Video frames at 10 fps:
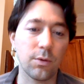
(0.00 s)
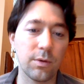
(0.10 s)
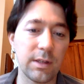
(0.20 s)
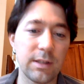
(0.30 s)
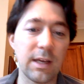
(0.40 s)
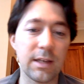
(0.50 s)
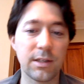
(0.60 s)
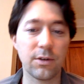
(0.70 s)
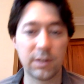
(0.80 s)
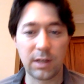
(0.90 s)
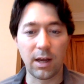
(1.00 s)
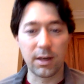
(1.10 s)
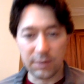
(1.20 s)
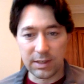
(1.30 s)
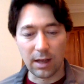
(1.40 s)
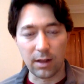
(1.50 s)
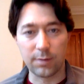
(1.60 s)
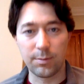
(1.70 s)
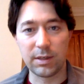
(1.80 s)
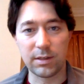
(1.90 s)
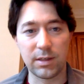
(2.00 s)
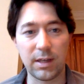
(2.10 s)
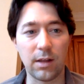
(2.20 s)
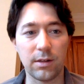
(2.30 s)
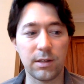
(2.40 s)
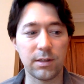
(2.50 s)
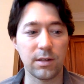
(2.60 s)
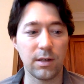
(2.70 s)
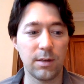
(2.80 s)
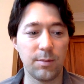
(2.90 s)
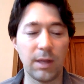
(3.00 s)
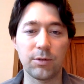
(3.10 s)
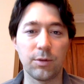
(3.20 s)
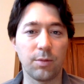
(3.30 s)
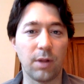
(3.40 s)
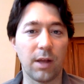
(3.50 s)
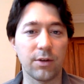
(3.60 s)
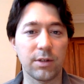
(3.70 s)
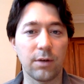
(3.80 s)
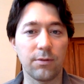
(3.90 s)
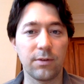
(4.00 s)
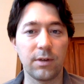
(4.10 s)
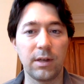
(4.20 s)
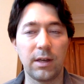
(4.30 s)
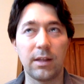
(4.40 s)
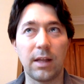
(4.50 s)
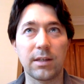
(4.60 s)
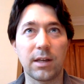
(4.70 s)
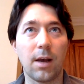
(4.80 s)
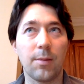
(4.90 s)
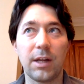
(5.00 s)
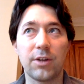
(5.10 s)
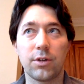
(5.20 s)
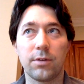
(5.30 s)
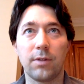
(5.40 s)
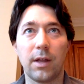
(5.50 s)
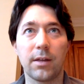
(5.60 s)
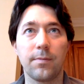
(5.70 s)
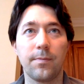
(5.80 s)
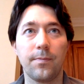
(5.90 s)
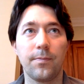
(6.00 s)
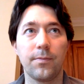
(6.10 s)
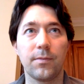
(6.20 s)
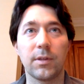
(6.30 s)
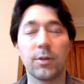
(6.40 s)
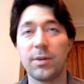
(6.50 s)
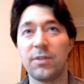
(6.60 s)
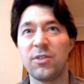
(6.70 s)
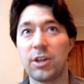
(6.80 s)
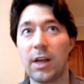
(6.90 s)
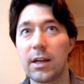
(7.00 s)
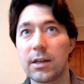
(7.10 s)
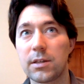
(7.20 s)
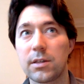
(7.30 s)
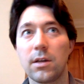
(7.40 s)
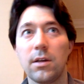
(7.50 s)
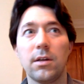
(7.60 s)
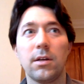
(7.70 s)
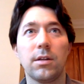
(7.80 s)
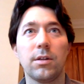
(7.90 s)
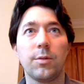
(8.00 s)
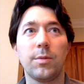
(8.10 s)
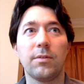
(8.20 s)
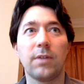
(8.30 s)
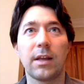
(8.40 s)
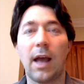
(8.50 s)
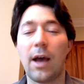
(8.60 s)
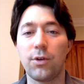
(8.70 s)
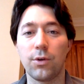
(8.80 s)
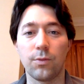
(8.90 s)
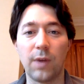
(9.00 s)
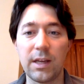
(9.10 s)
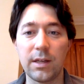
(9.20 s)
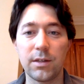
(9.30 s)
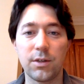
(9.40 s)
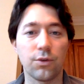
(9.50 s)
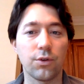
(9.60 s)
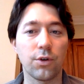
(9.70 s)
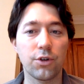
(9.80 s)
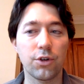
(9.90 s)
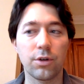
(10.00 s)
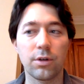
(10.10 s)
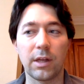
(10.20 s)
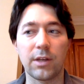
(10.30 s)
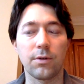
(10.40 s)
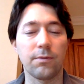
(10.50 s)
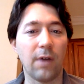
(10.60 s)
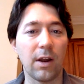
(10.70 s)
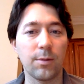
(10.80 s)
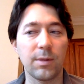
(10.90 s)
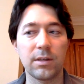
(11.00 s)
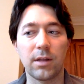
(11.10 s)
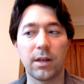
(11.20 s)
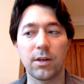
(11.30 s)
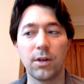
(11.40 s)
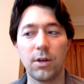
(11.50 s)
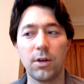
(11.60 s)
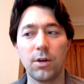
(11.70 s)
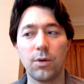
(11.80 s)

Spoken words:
so yes, there is kind of a talent, because the talent is being able to apply yourself, and that's a combination of like a little bit of genetics, a little bit of like how you're raised, your nurture, like your environment, like